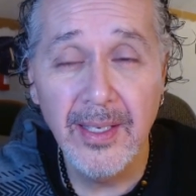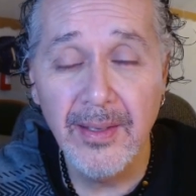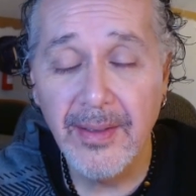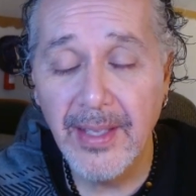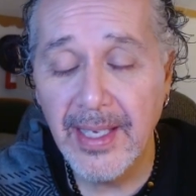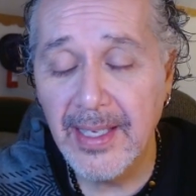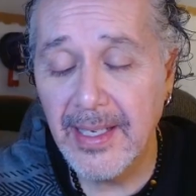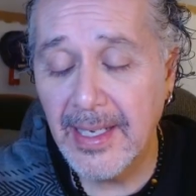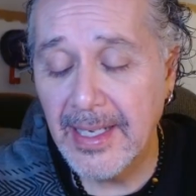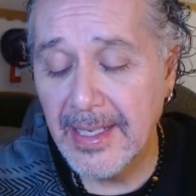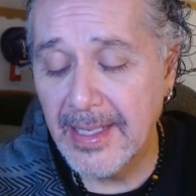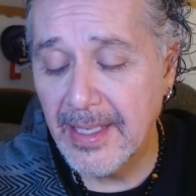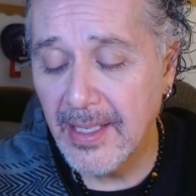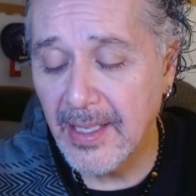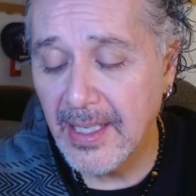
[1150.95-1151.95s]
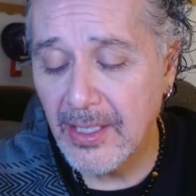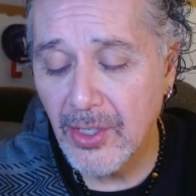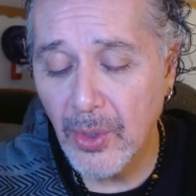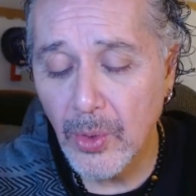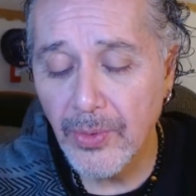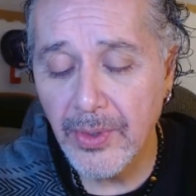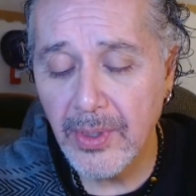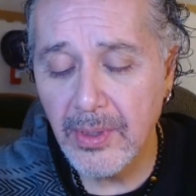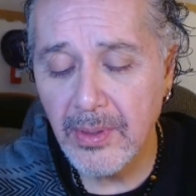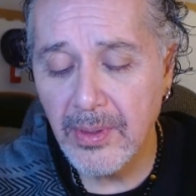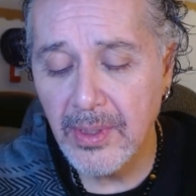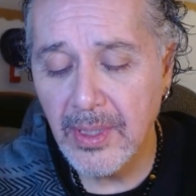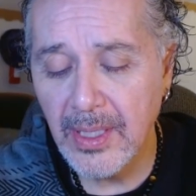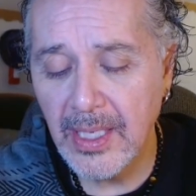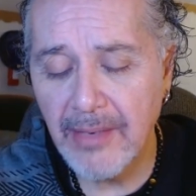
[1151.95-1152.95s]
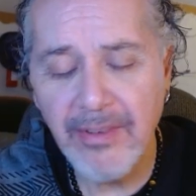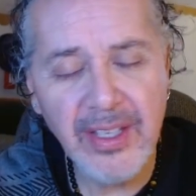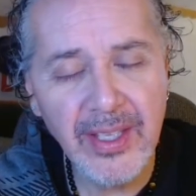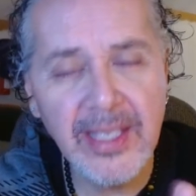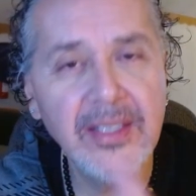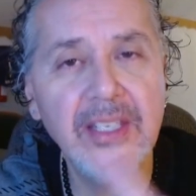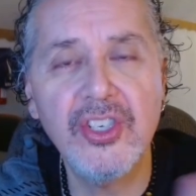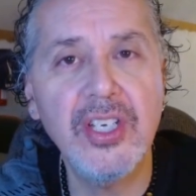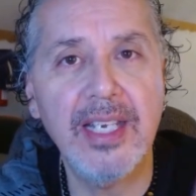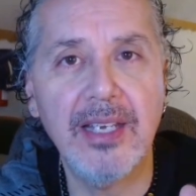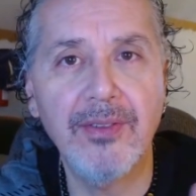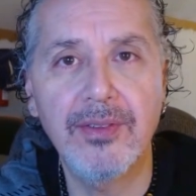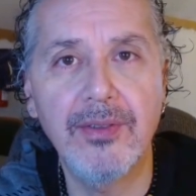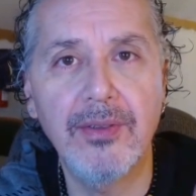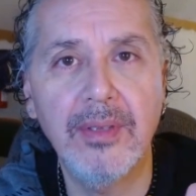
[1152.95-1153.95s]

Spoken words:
that I told her everything that she had